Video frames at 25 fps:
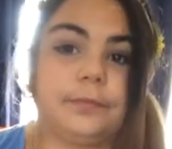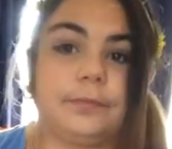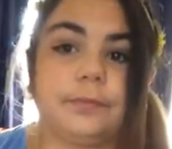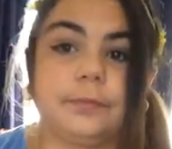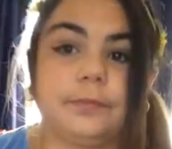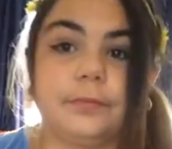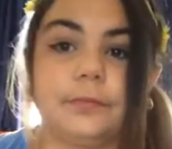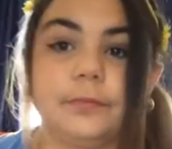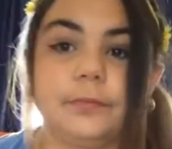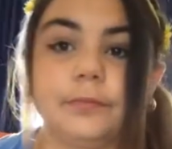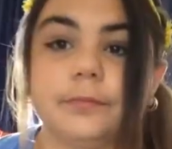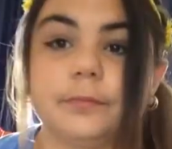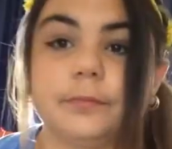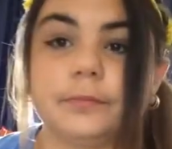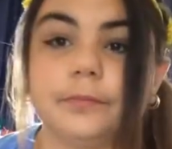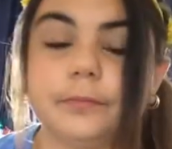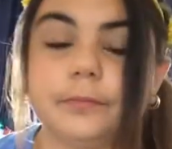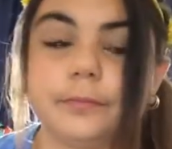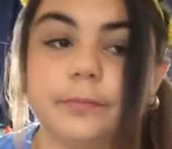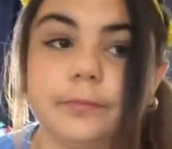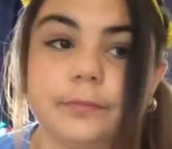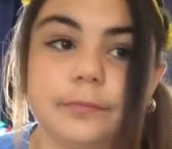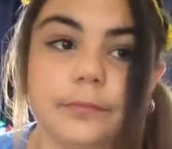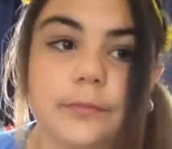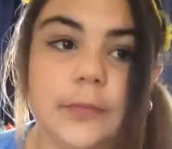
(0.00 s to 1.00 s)

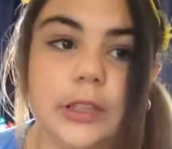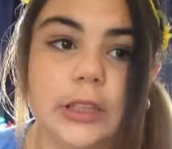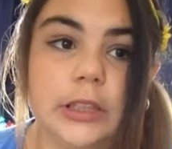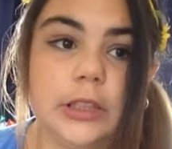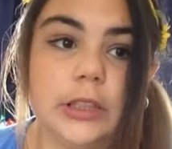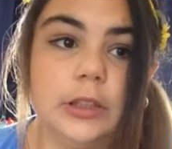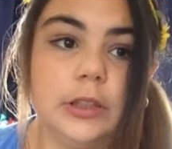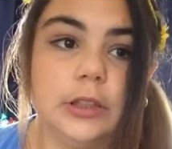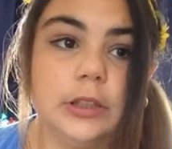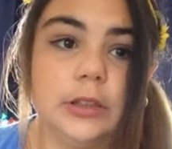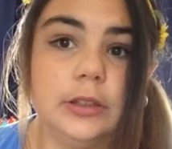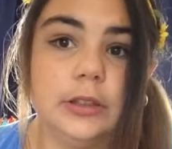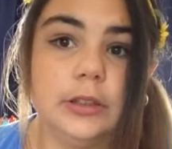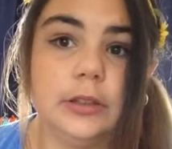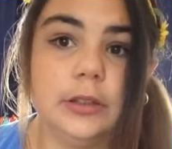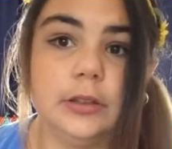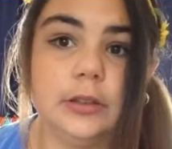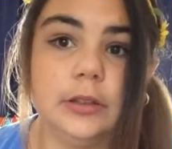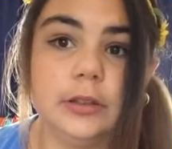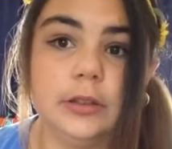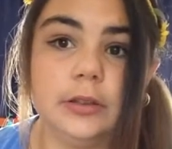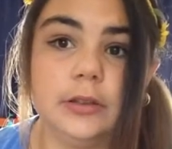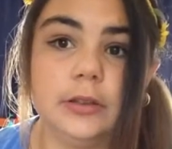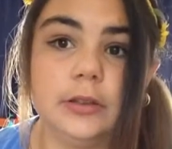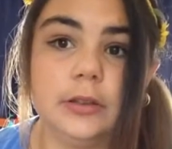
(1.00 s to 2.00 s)

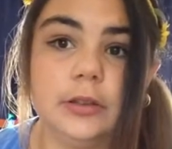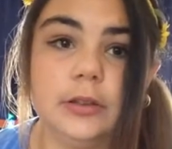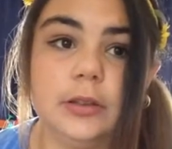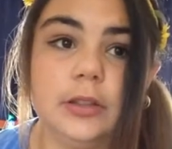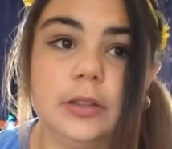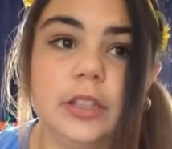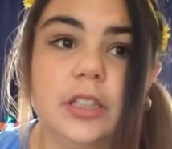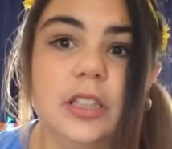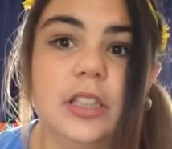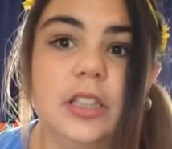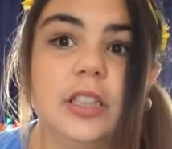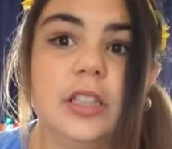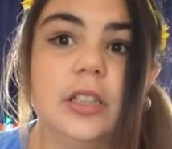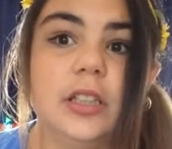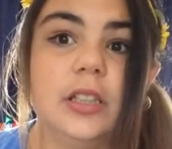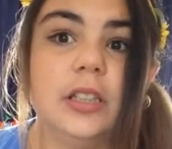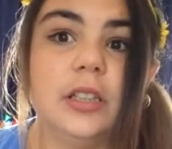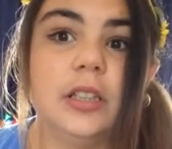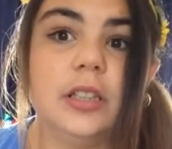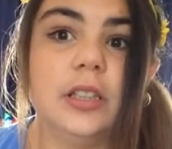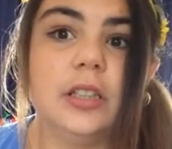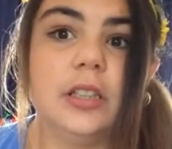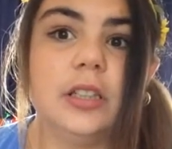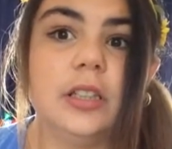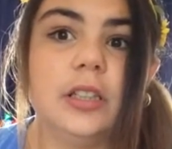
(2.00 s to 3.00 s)

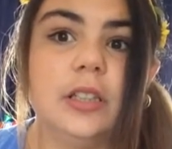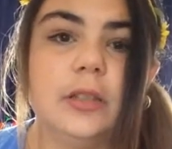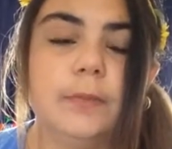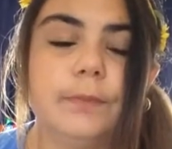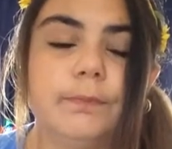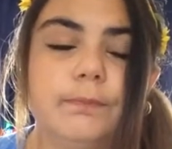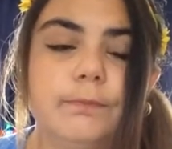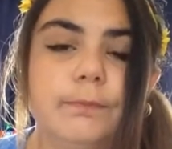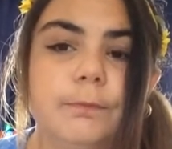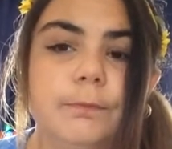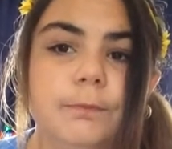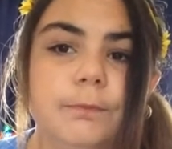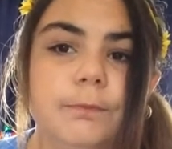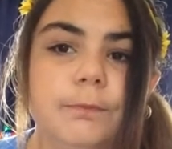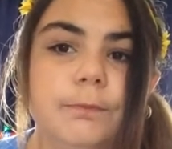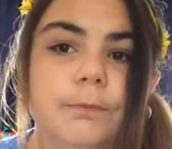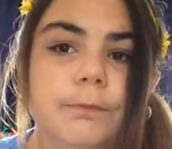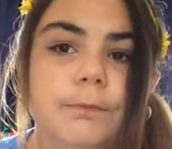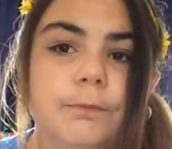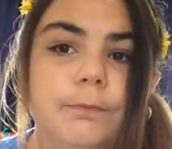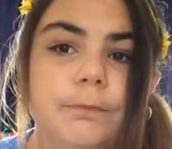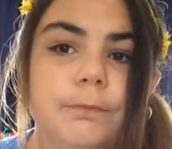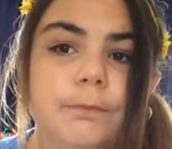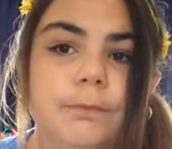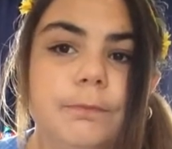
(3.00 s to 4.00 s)

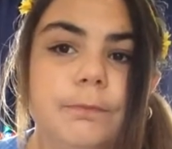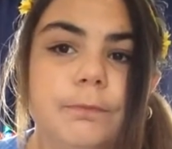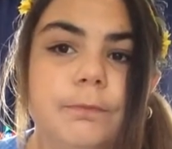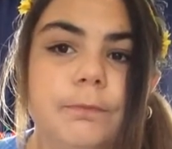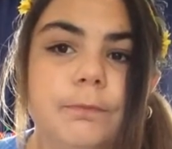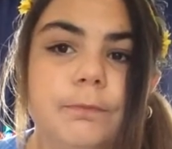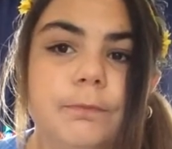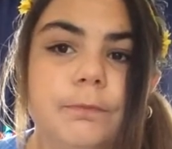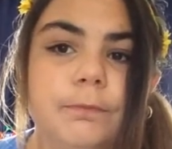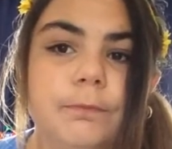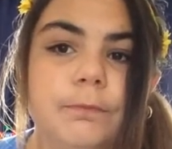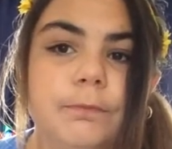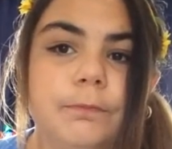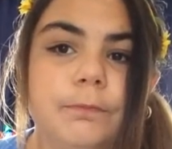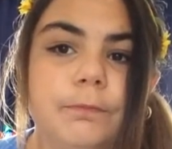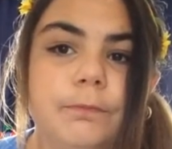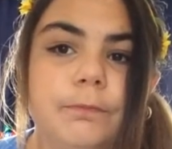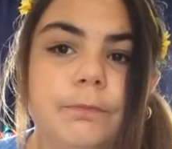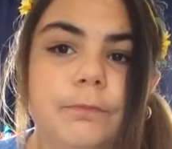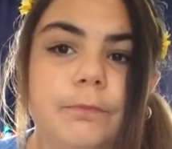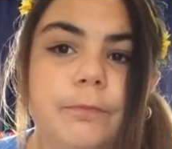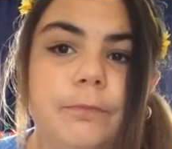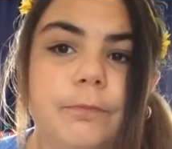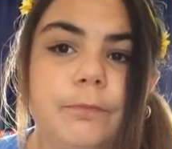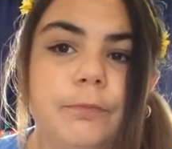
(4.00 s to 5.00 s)

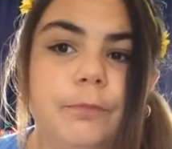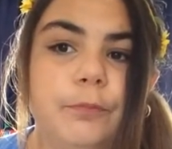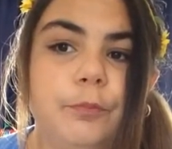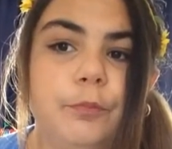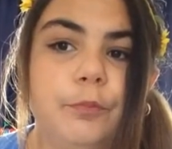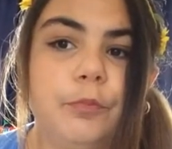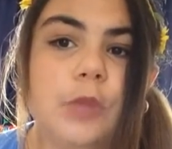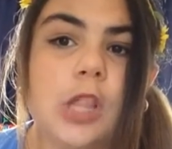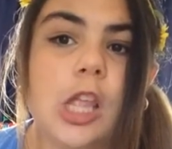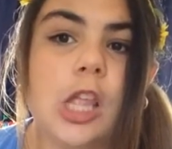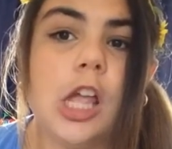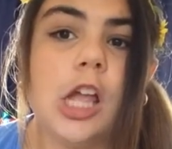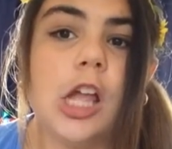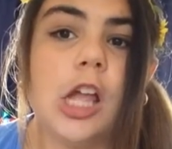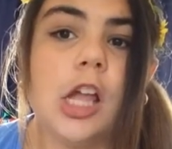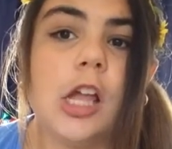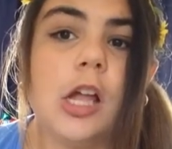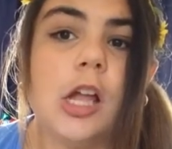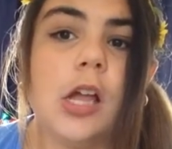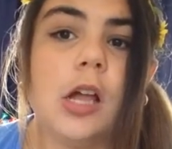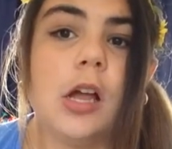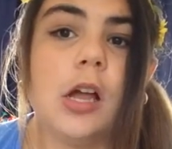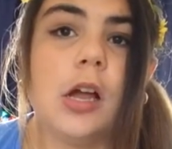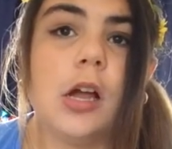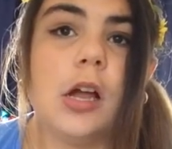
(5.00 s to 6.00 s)

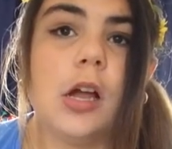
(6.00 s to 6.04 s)
[no speech]